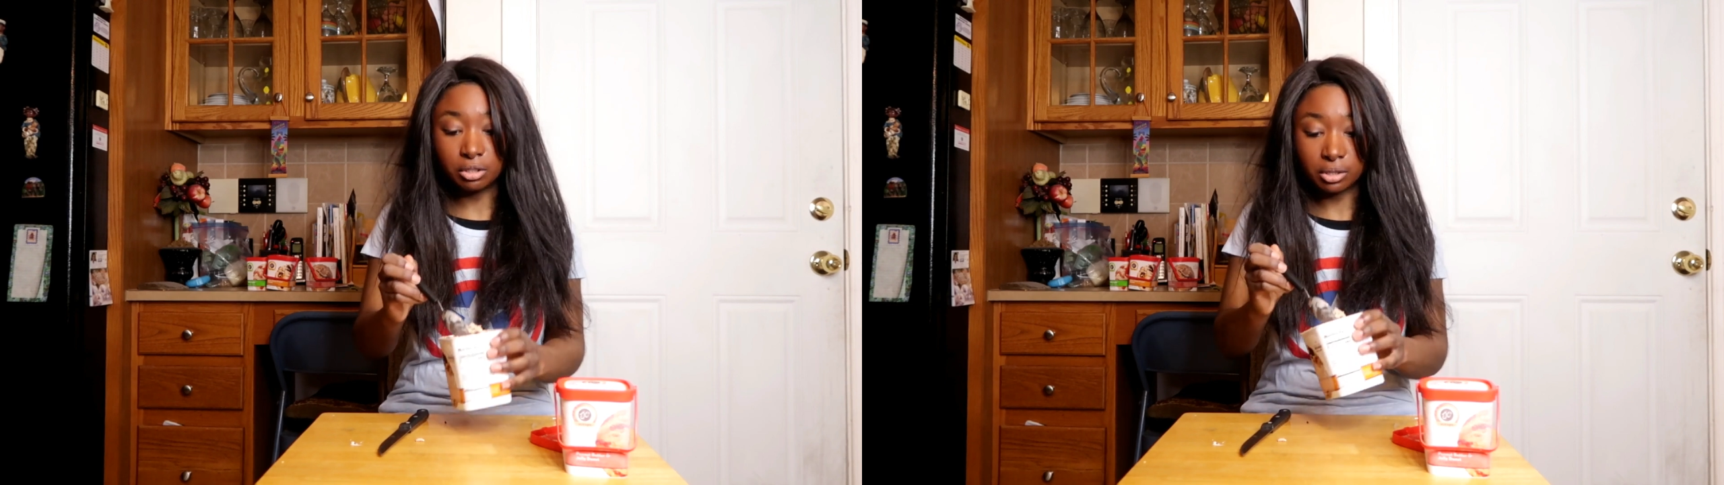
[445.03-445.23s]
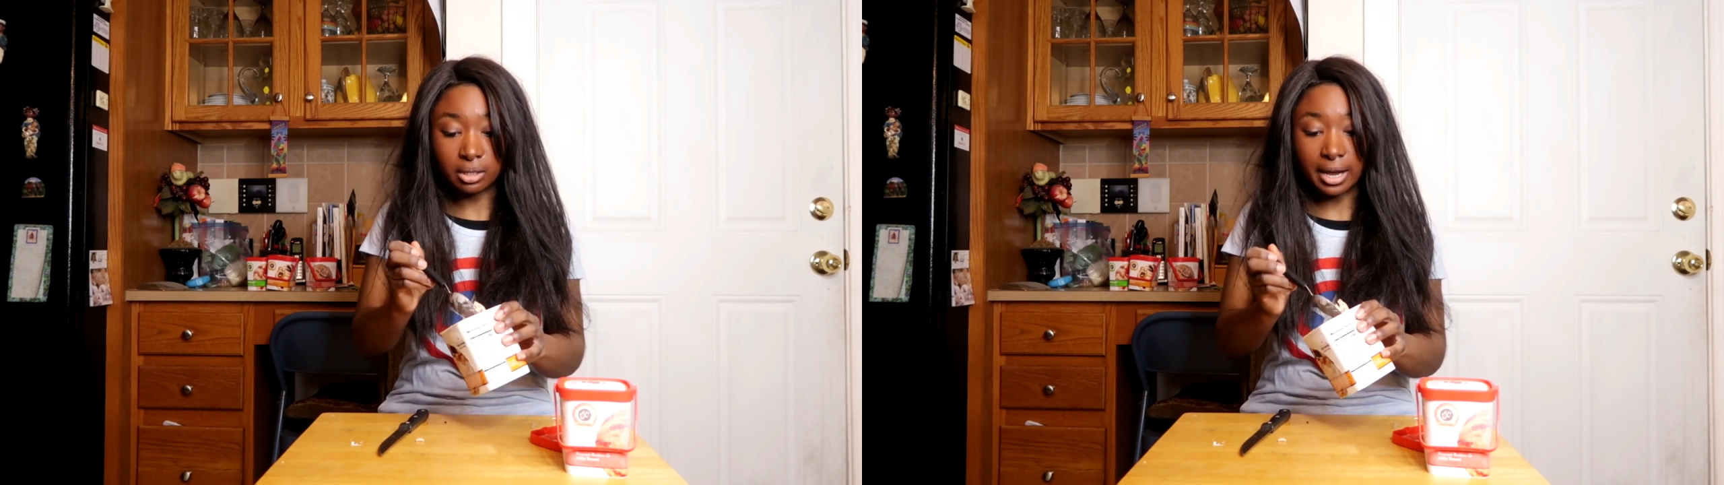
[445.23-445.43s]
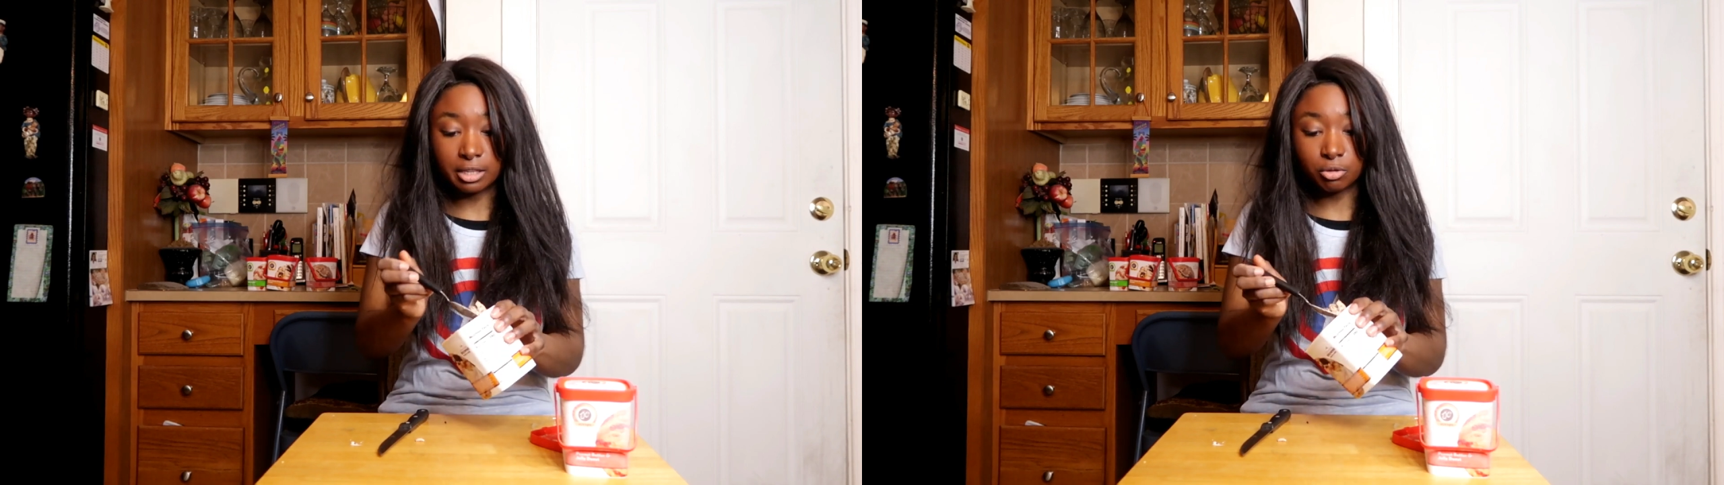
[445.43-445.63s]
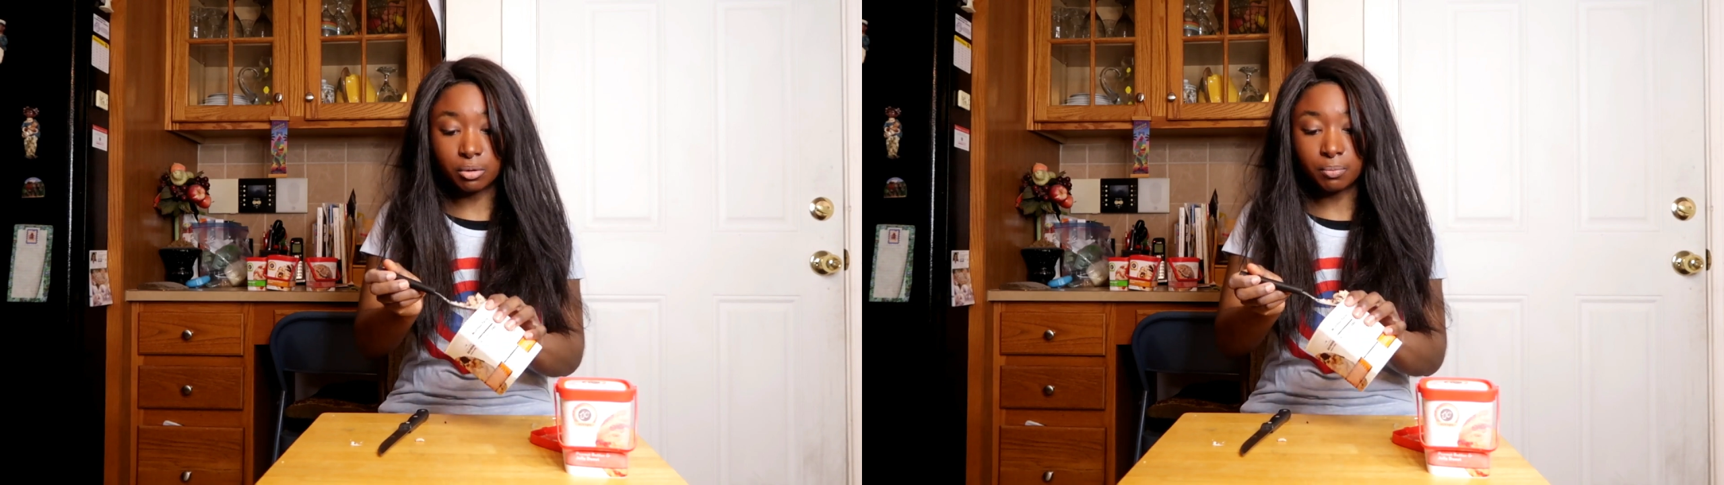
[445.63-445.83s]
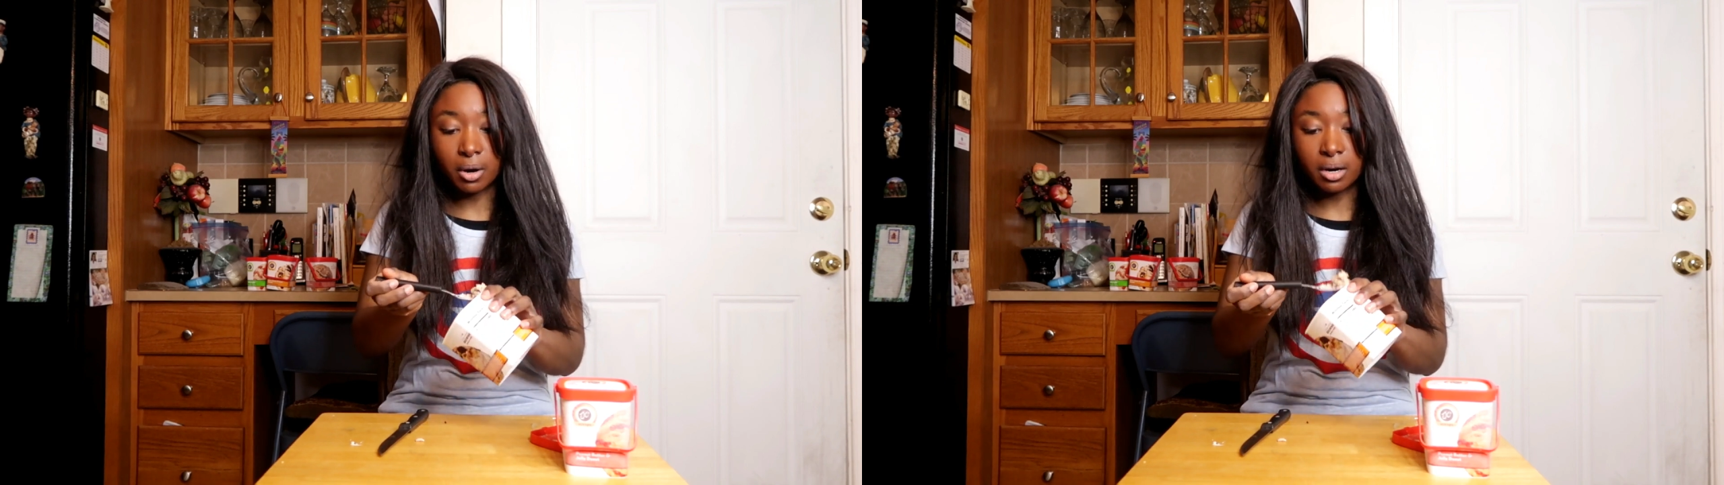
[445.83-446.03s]
just the ice
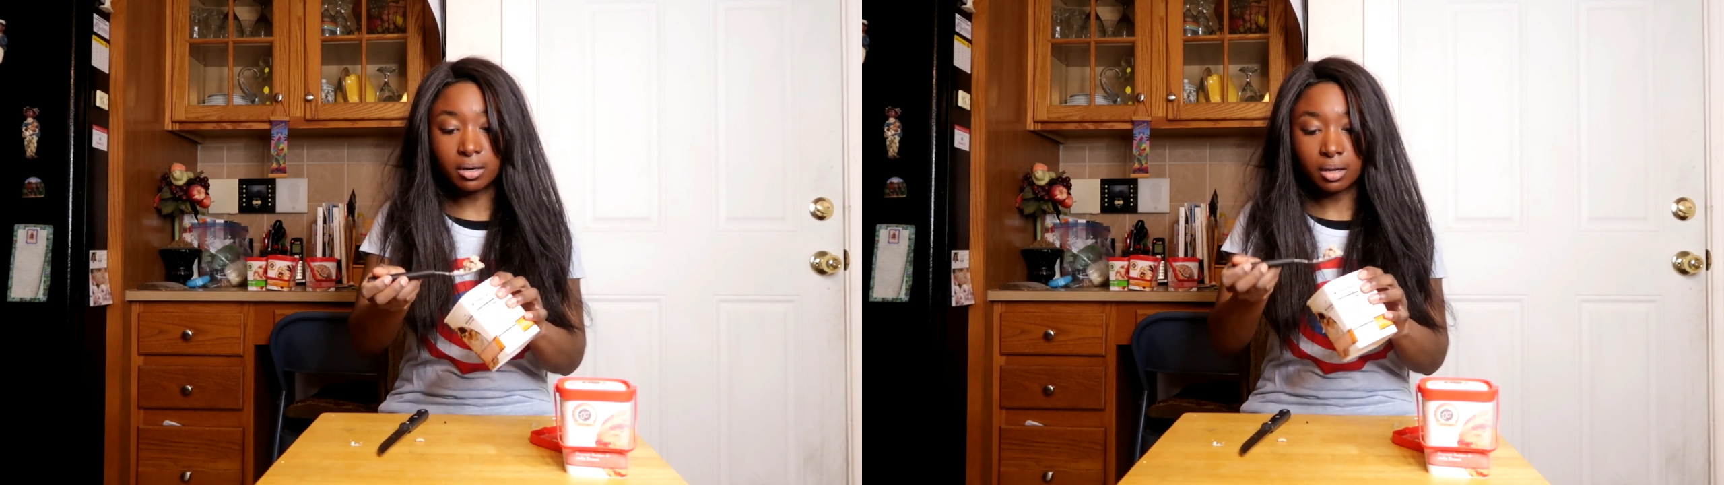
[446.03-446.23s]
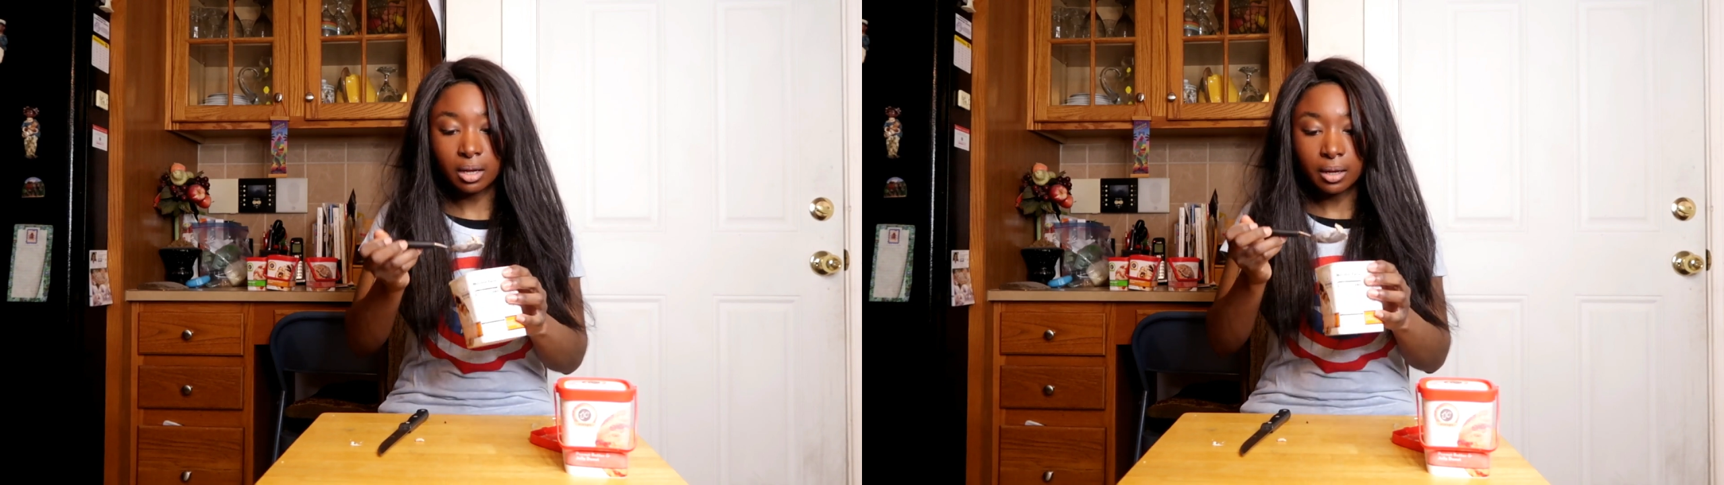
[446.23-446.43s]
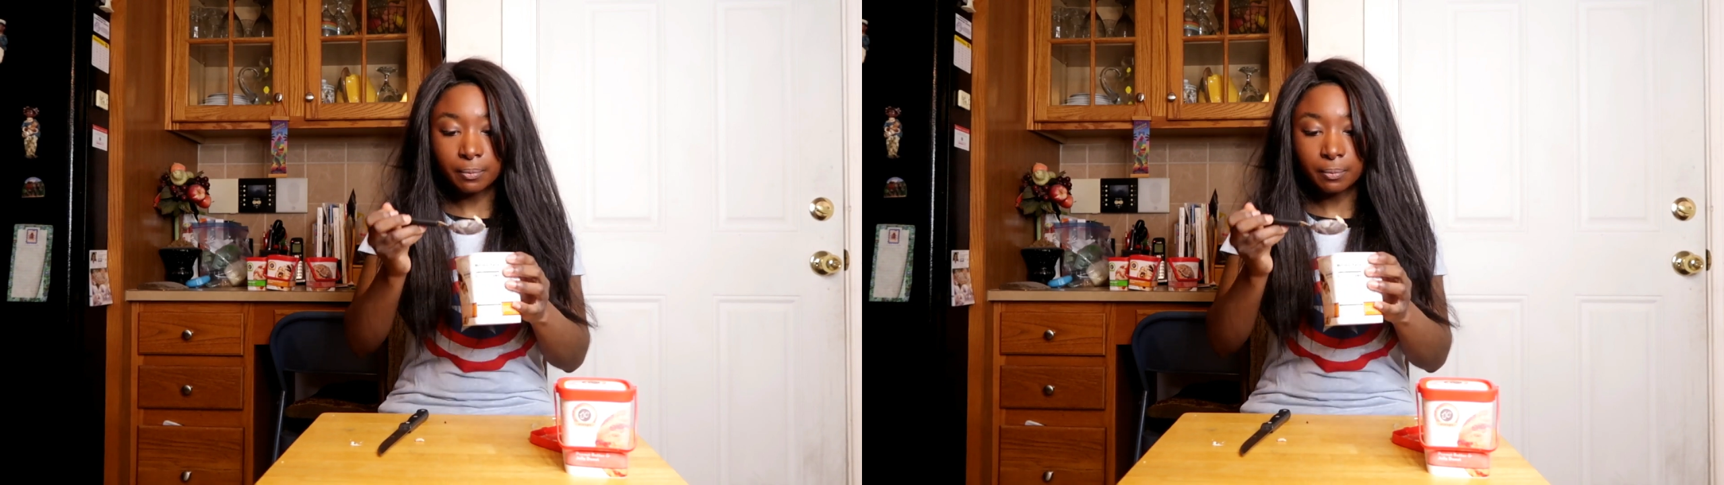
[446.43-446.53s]
cream part,